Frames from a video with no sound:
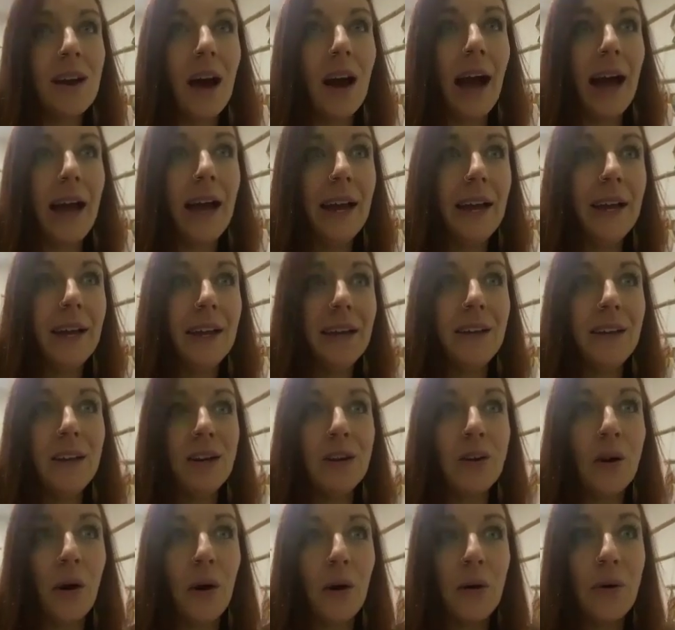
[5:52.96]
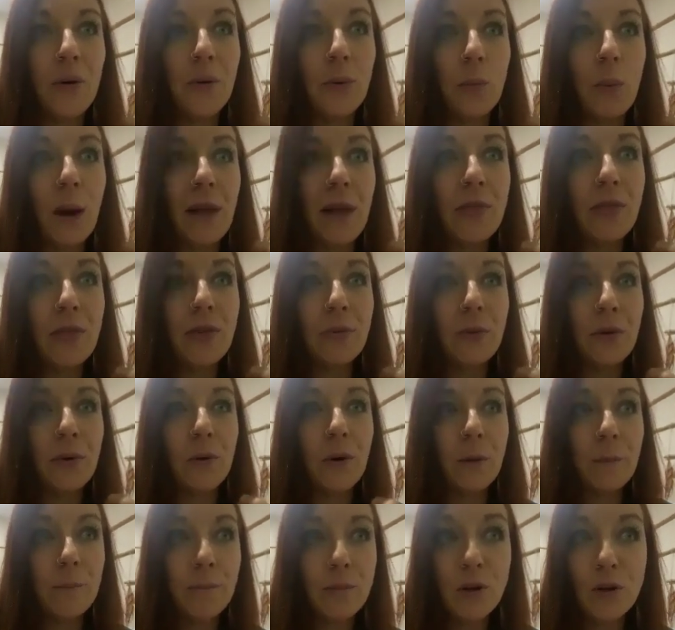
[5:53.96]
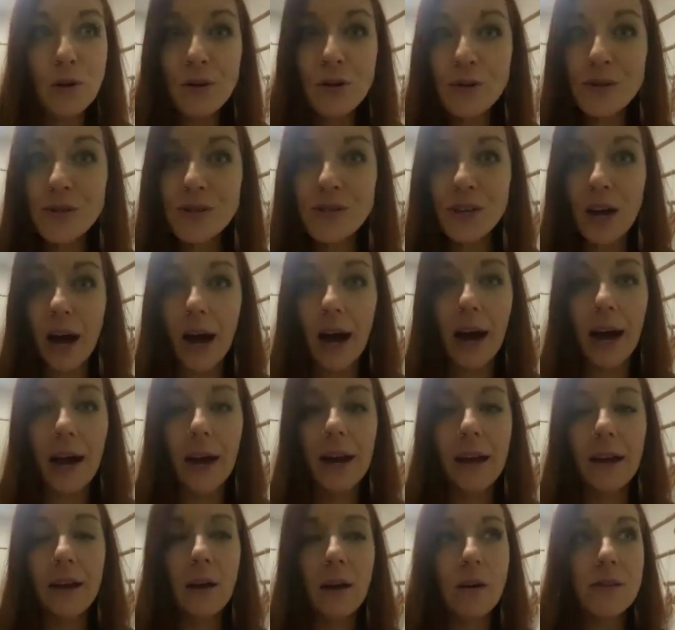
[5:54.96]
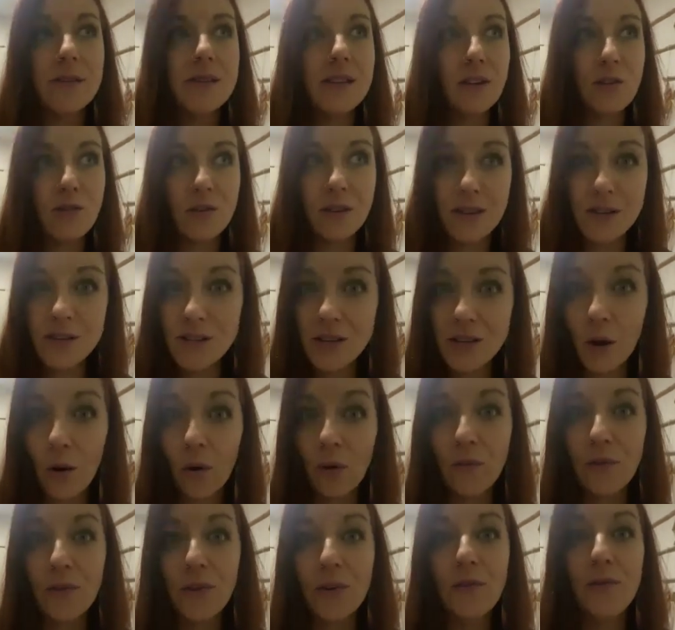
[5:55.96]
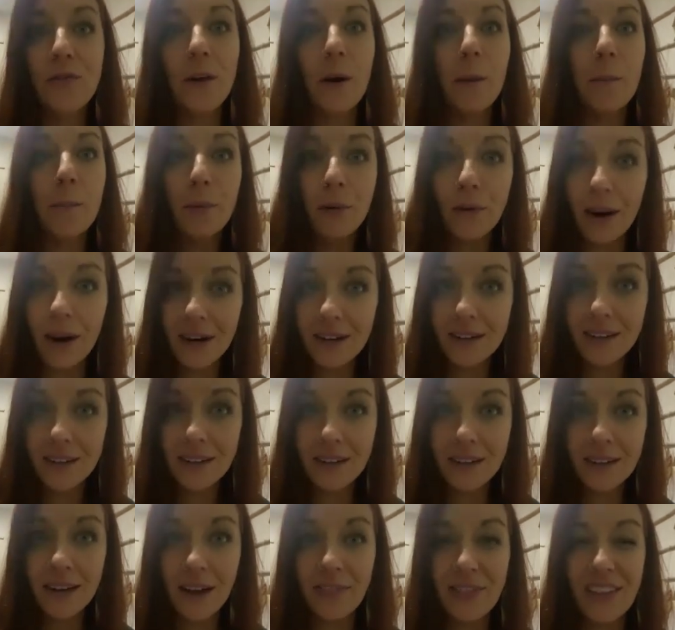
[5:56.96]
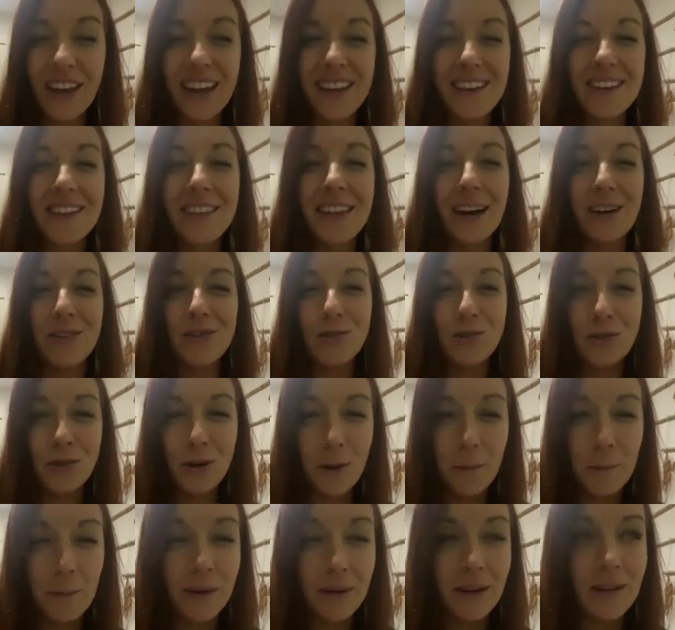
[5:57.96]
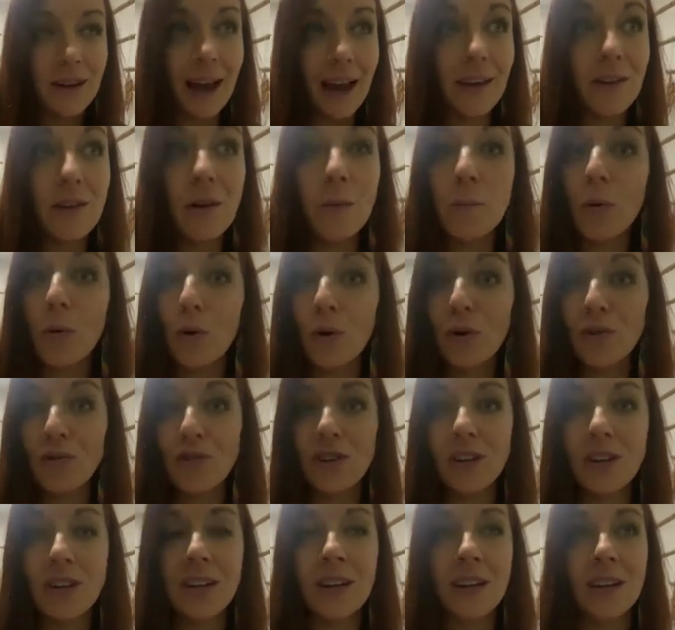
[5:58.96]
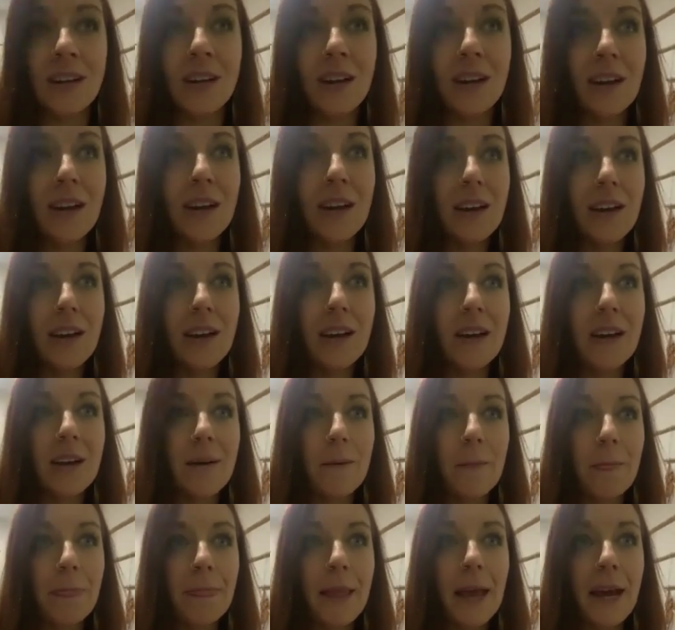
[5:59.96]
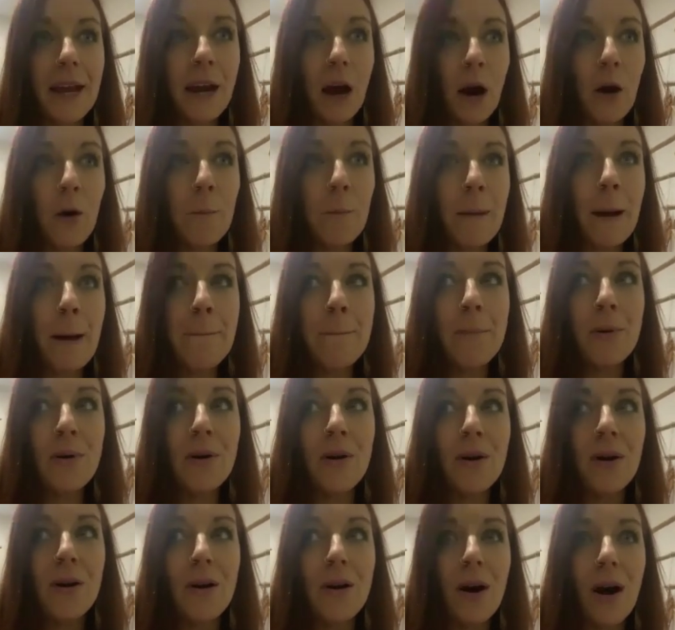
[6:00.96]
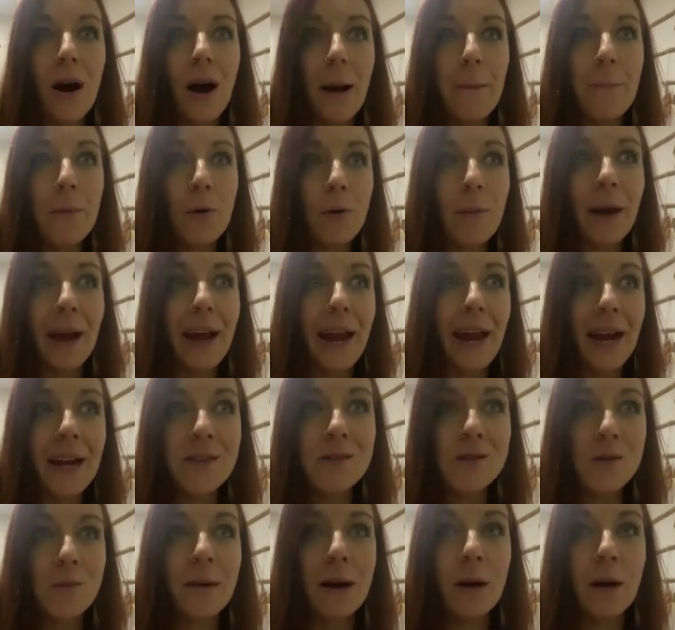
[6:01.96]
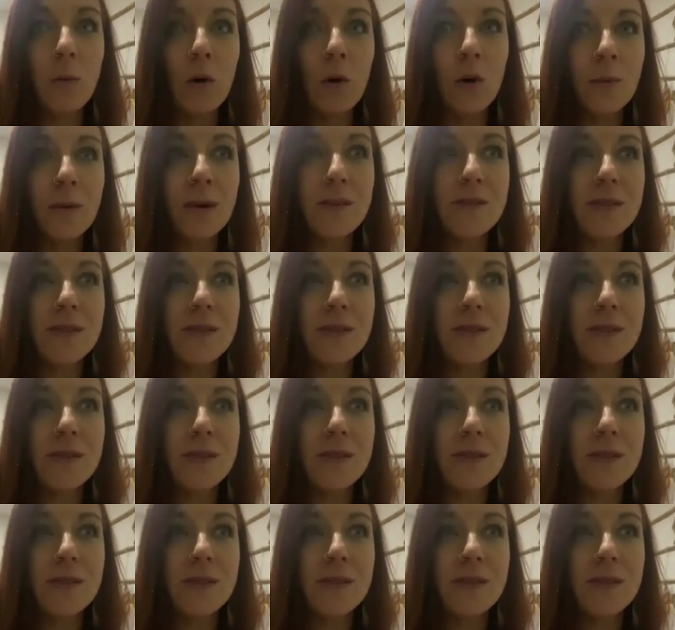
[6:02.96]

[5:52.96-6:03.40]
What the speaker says: I went through abuse. I got sexually assaulted, fell pregnant at the end of that trip, and had an abortion. And I remember I put my hands on my womb and I